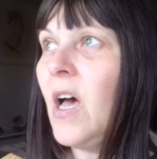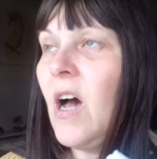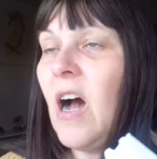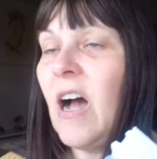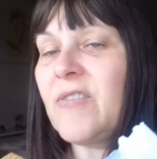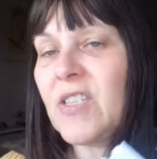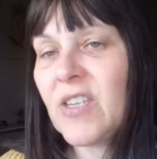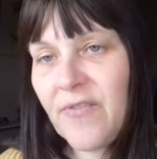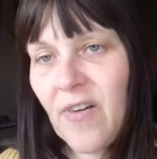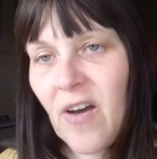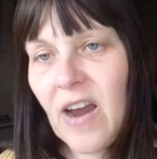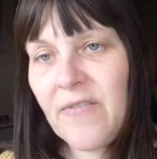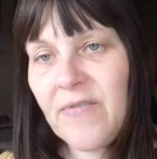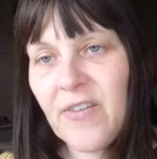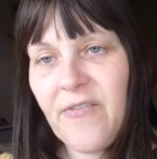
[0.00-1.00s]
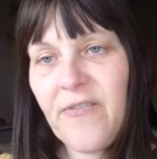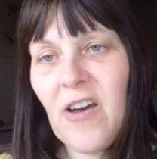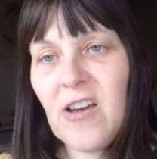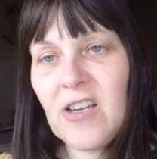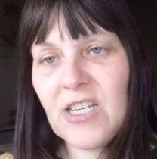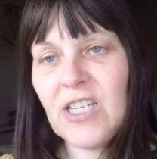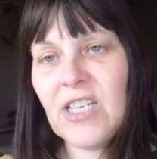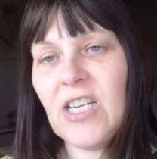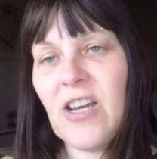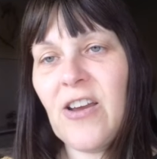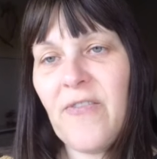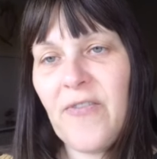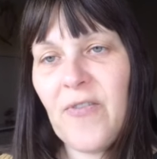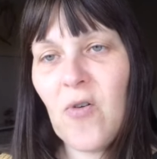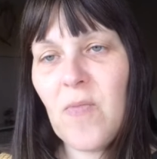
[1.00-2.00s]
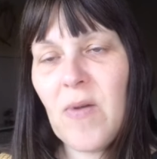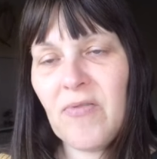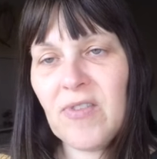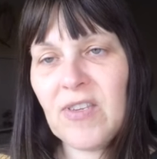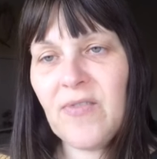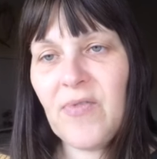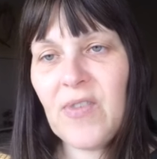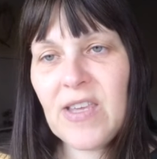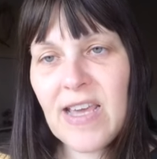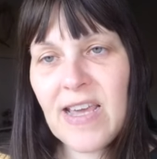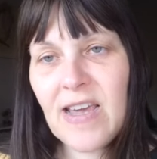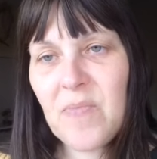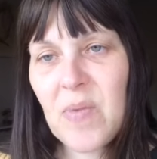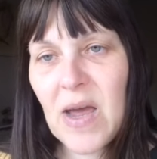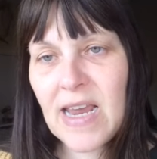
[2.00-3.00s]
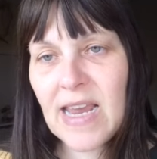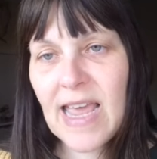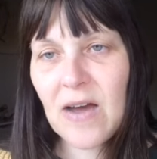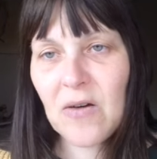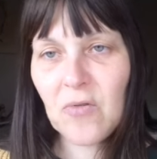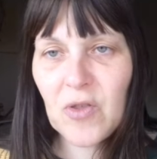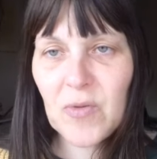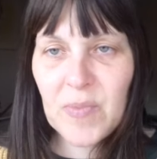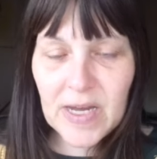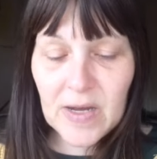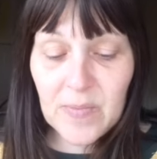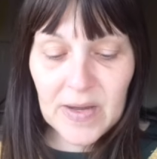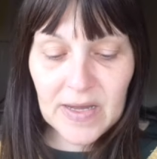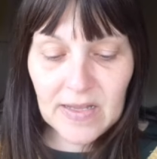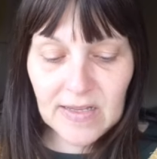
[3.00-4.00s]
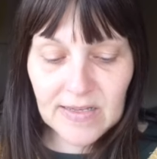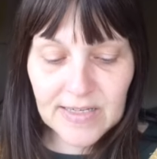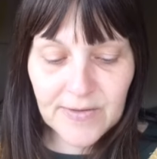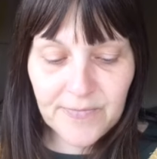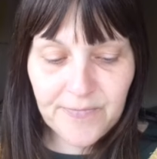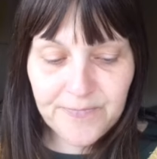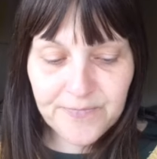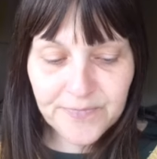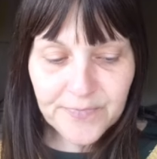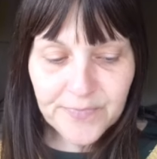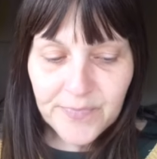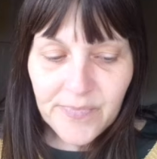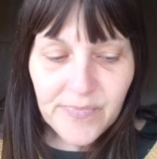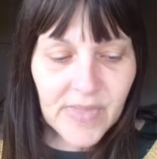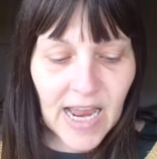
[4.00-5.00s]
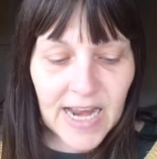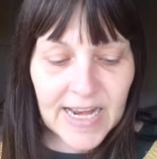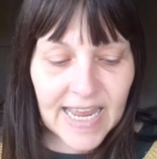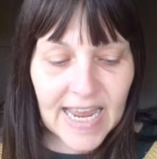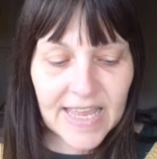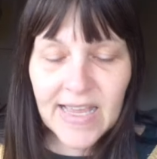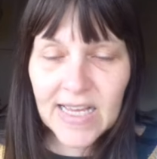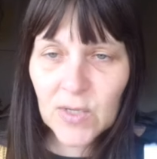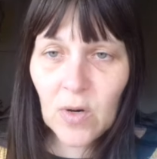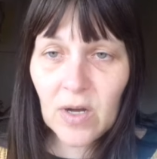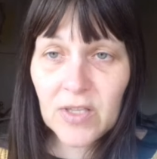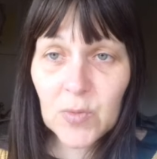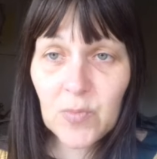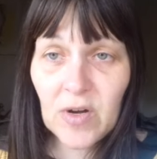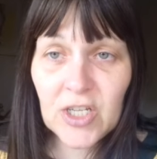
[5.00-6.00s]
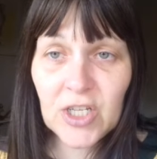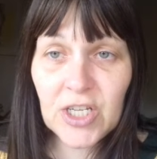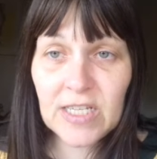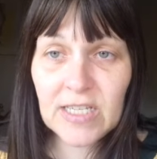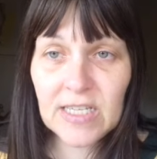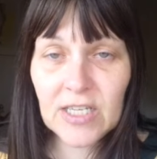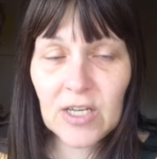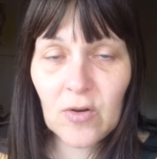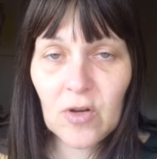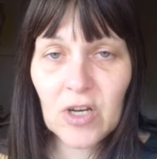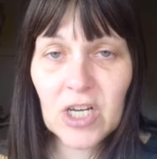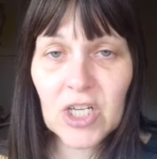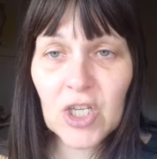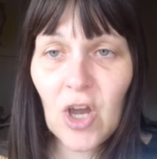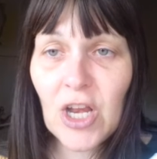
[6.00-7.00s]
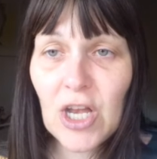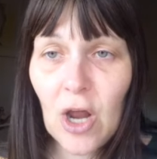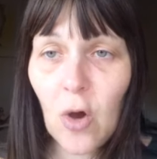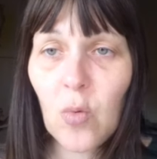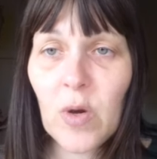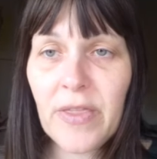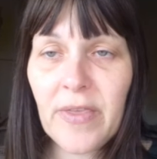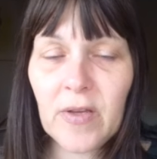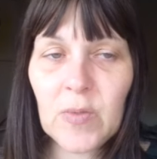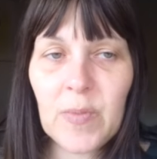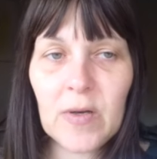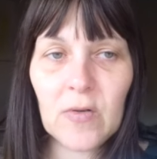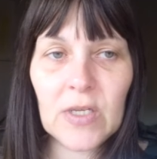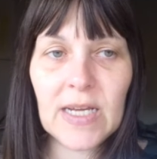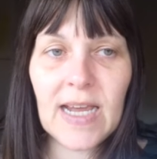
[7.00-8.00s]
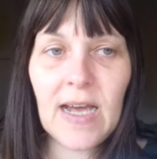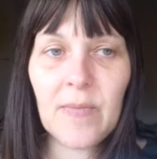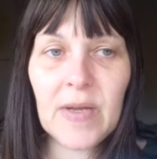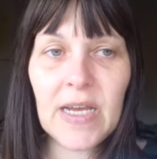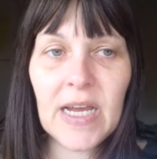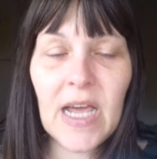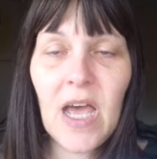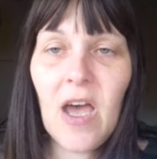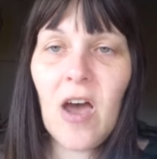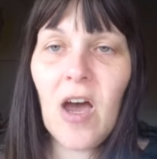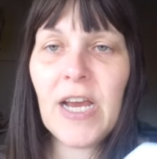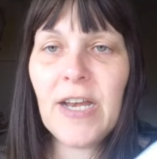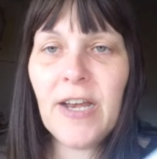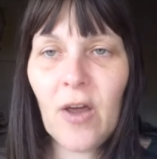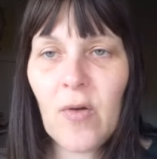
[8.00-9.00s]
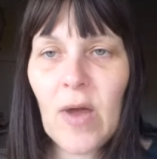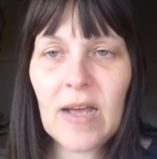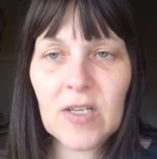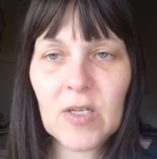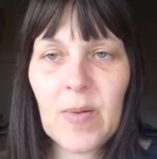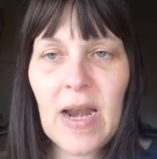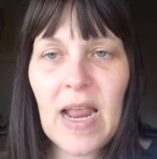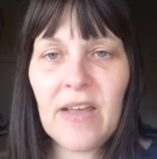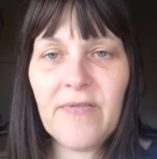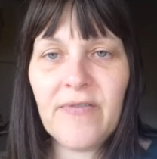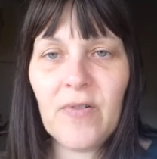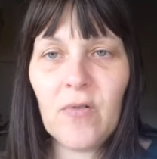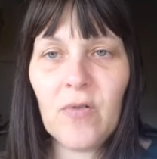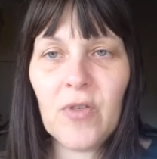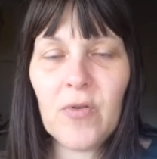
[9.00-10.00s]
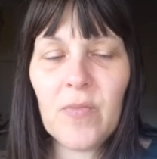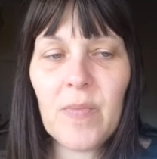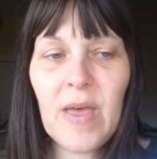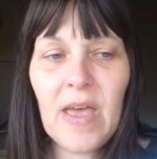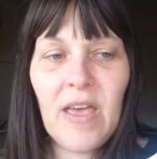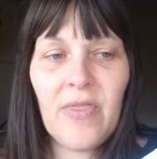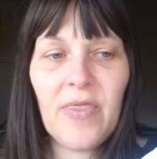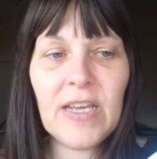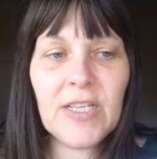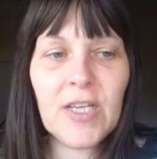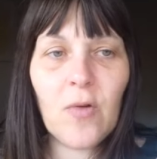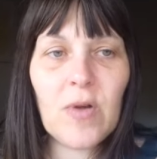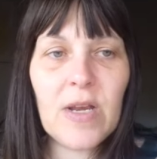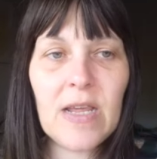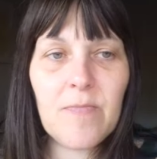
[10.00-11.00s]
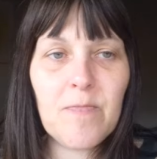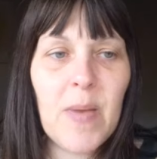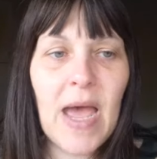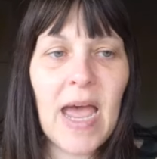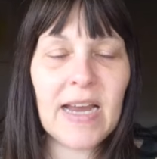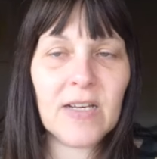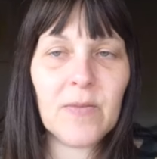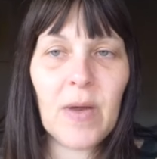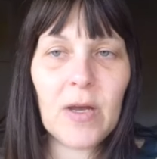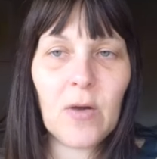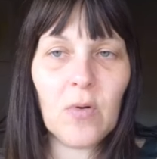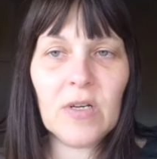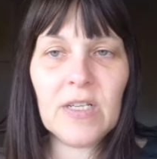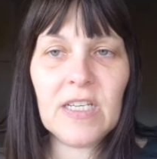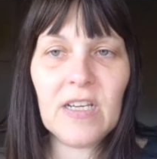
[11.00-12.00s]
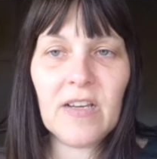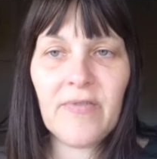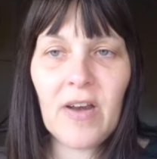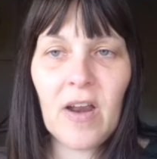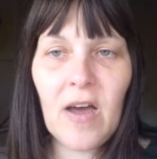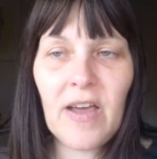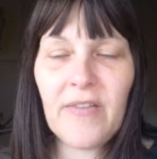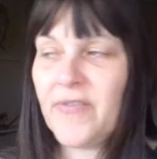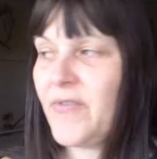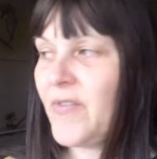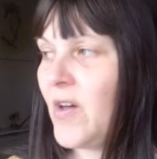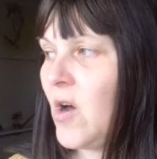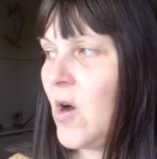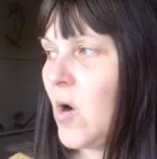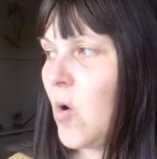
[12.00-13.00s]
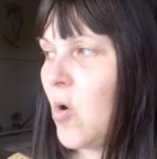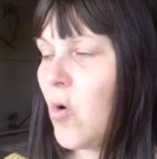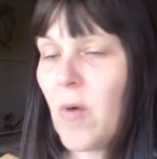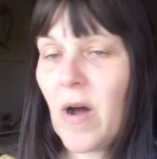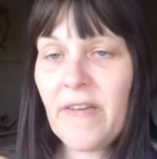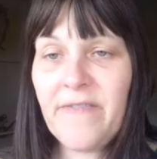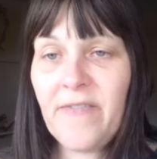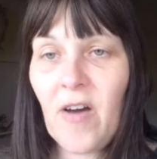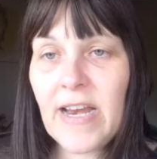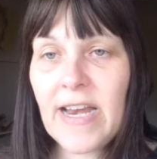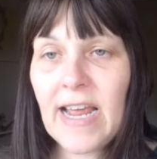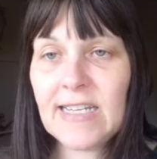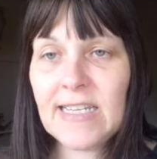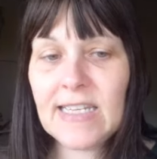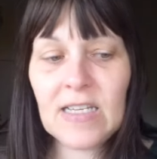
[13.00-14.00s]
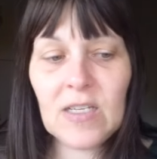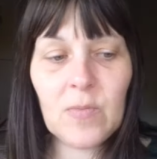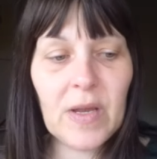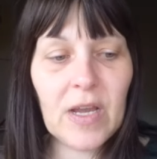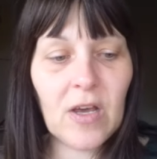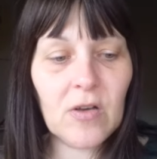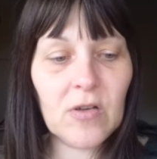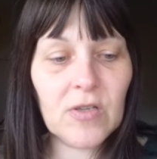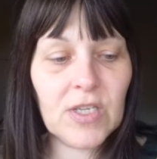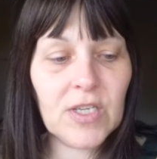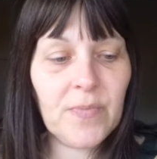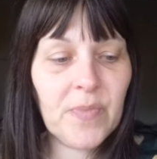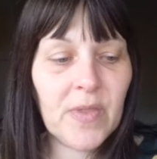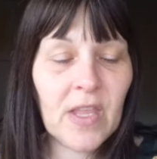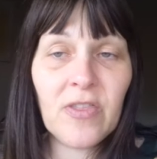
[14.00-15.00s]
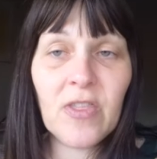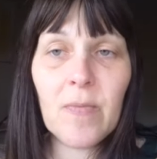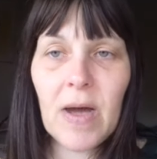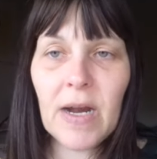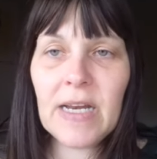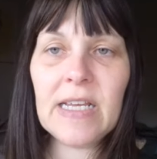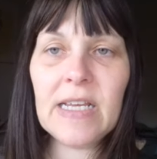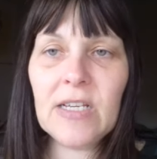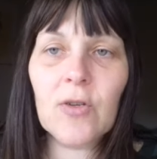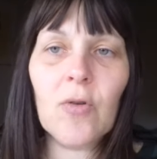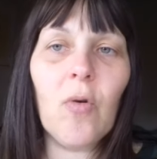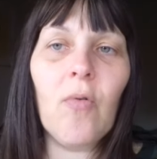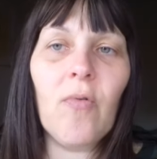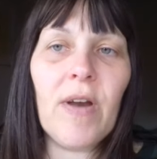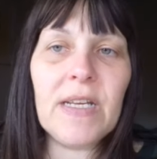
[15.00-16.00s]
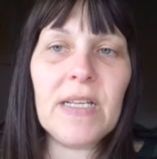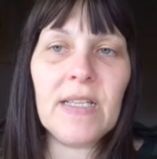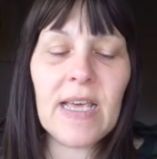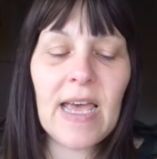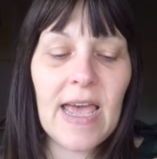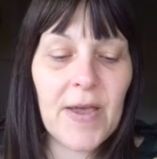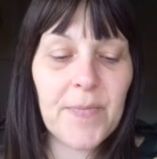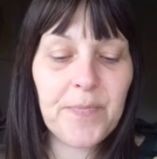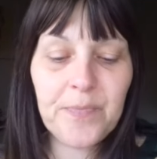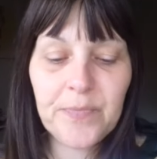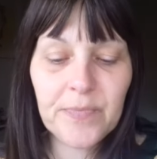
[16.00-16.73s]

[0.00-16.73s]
I've survived the first four months of the year paying out all the big bills and again, that's why the spreadsheets are so good because I know when those bills are coming, I know how to plan for them. They don't impact my quality of life or my finances because the money is already there.